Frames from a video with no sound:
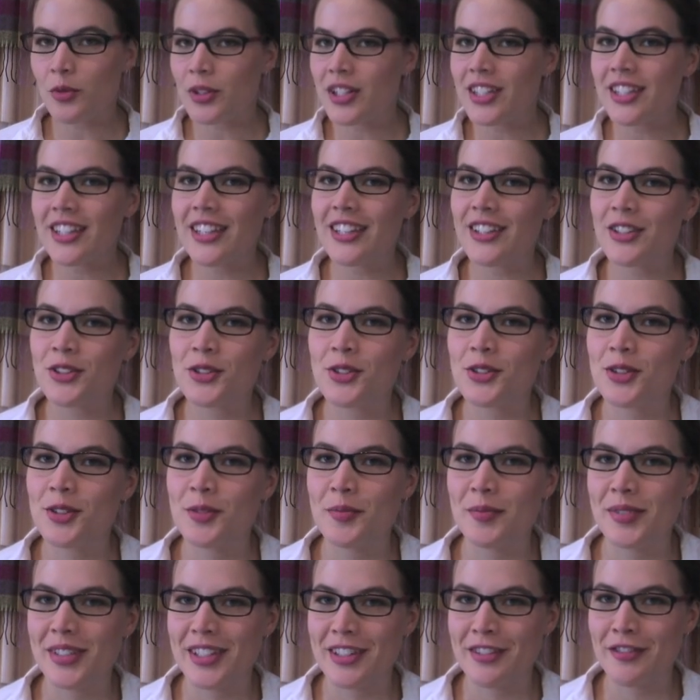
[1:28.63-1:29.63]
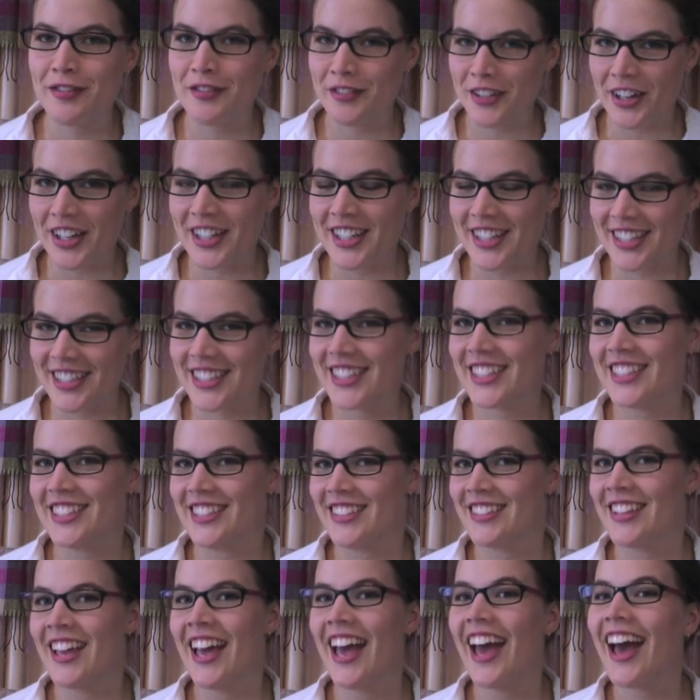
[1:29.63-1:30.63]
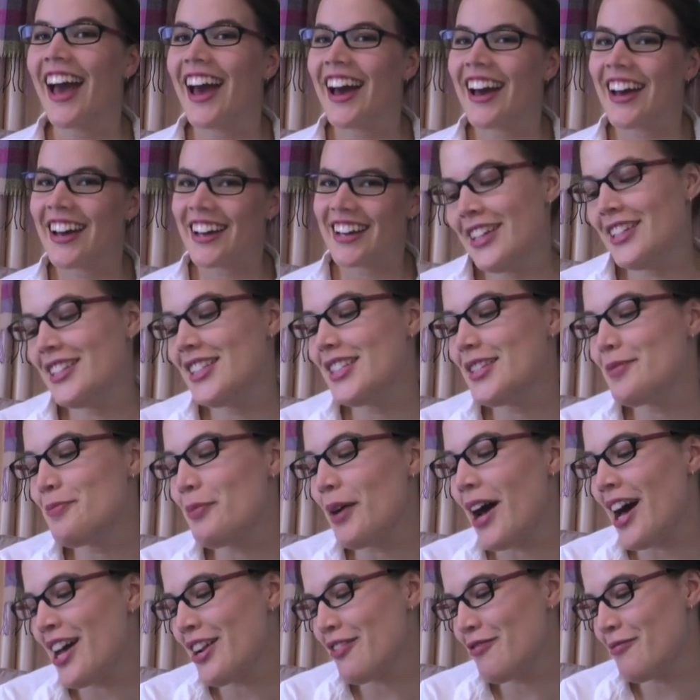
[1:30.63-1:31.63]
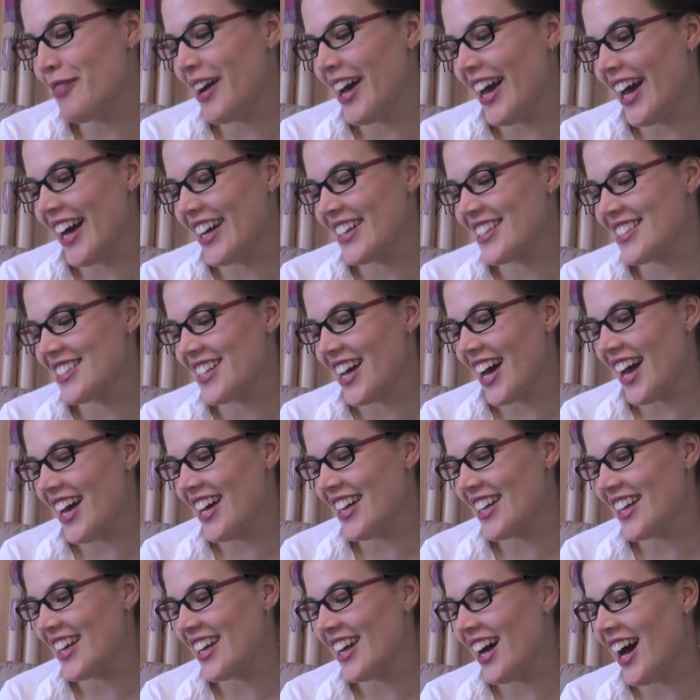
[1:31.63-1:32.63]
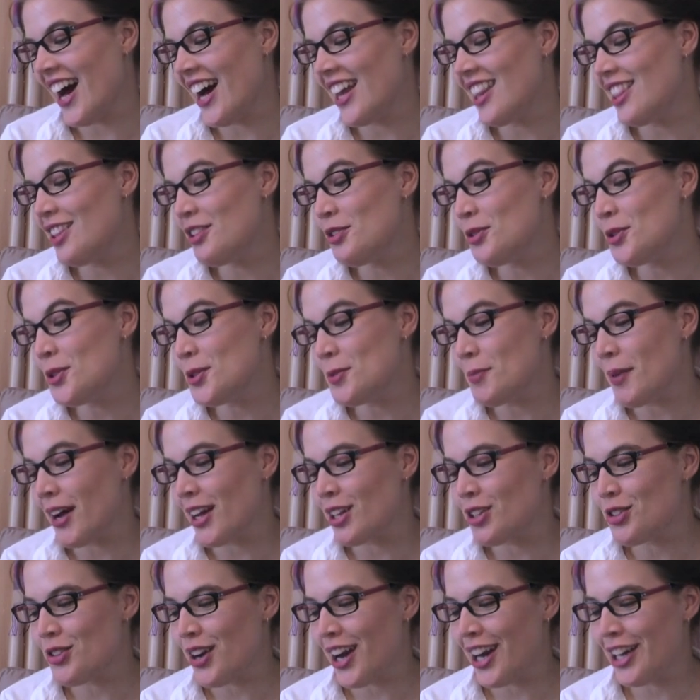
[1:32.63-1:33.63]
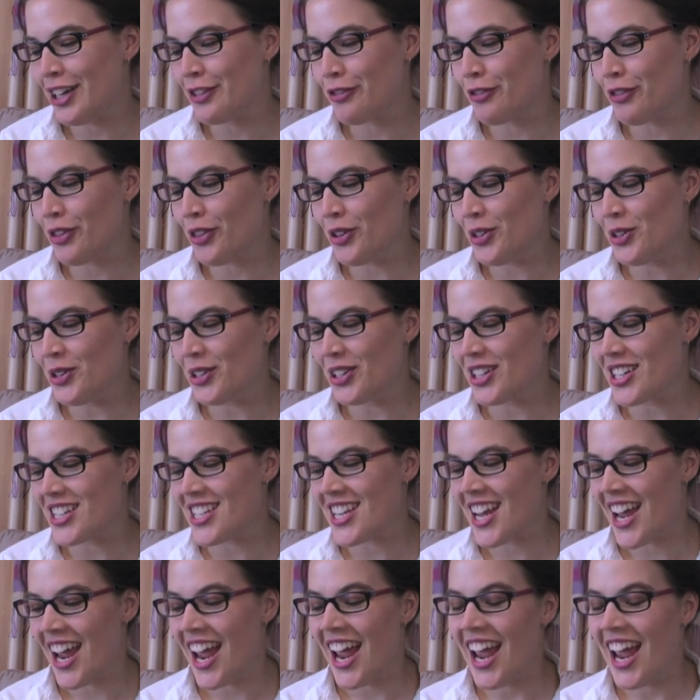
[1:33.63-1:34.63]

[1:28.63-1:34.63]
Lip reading: Really, you shouldn't be fucking his hair. In spite of my anxiety, I lose my train of thought.